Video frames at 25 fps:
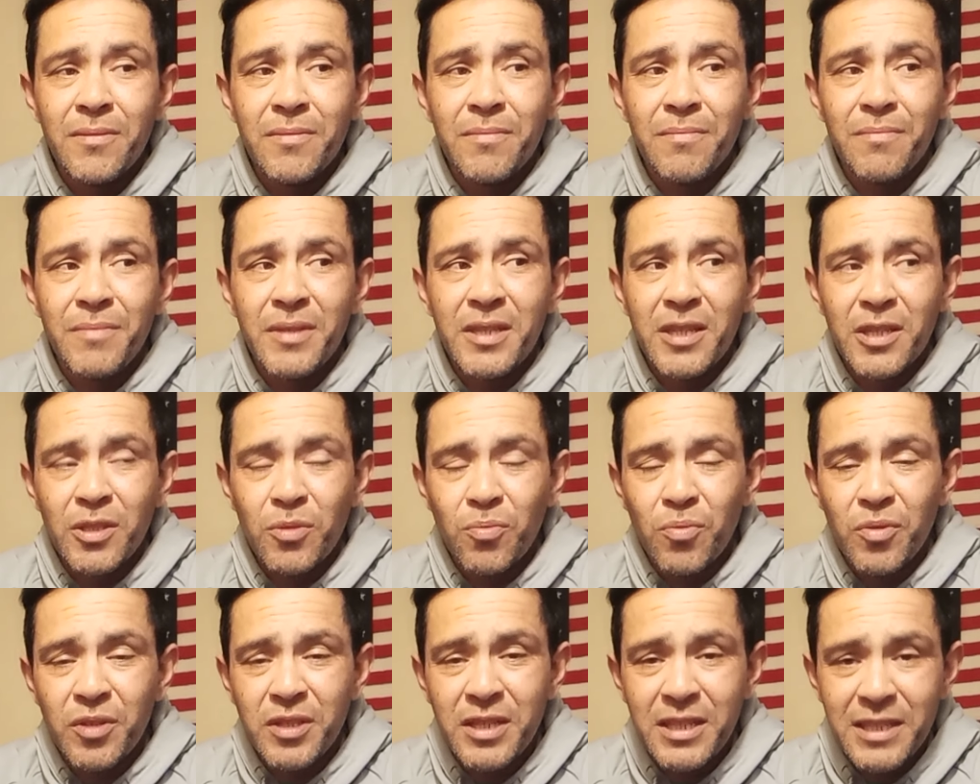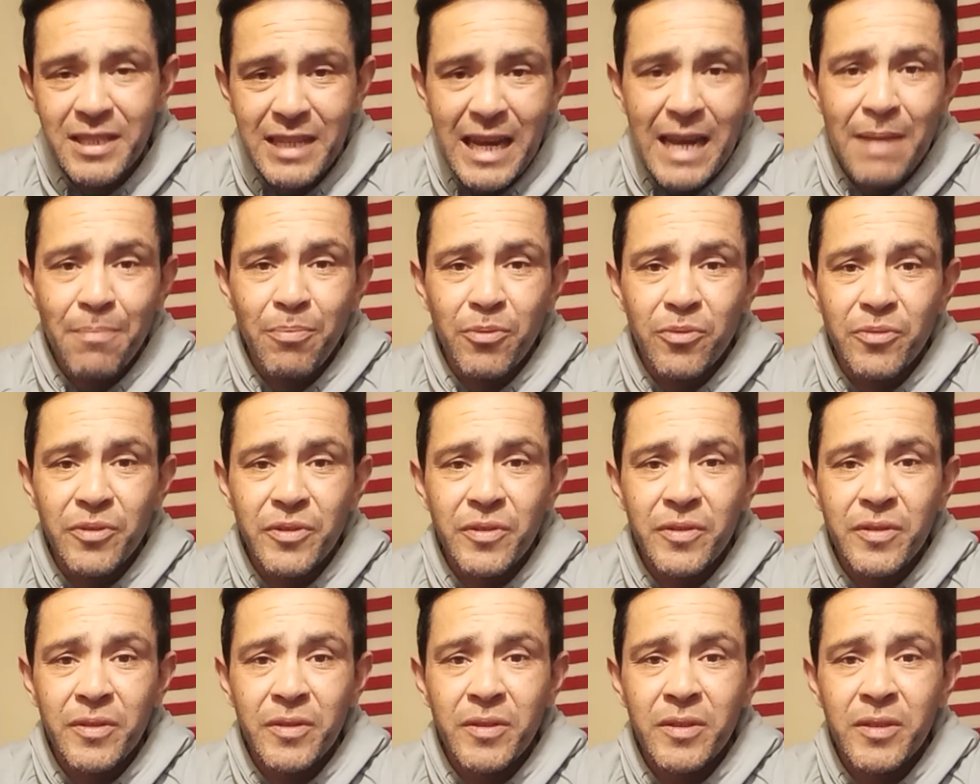because we're
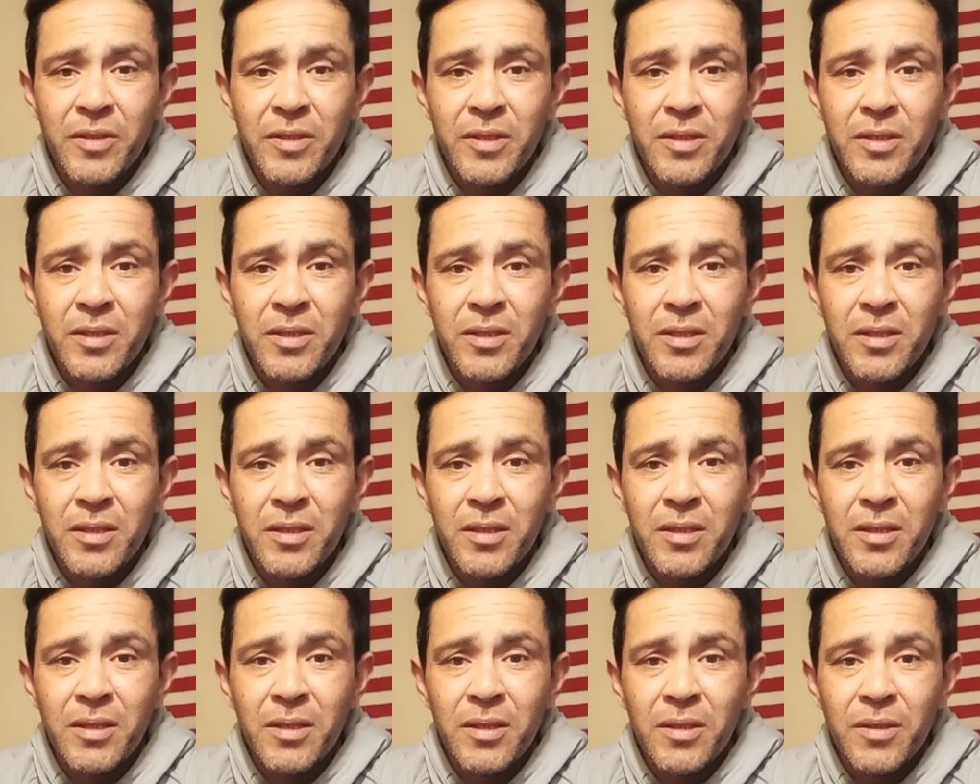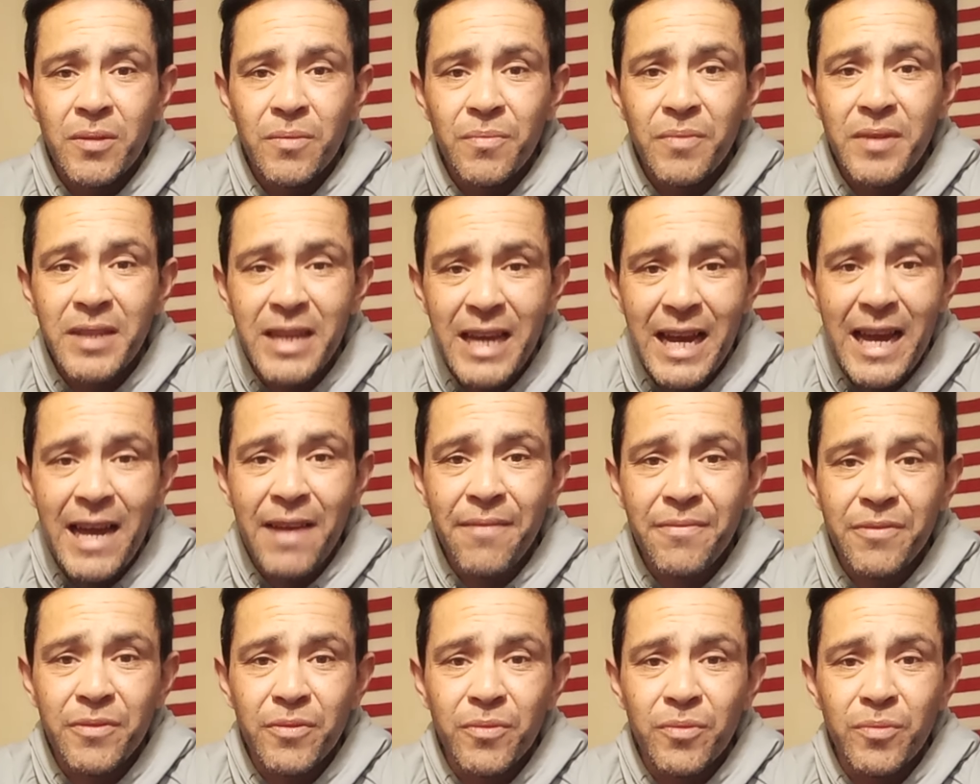disciples. We
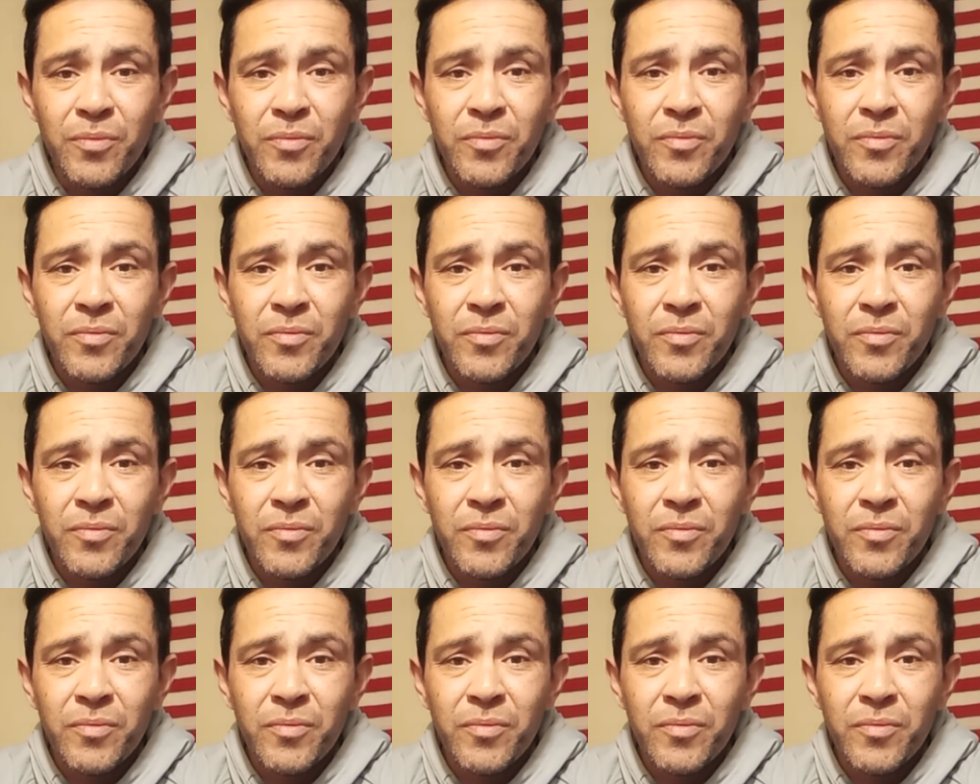have to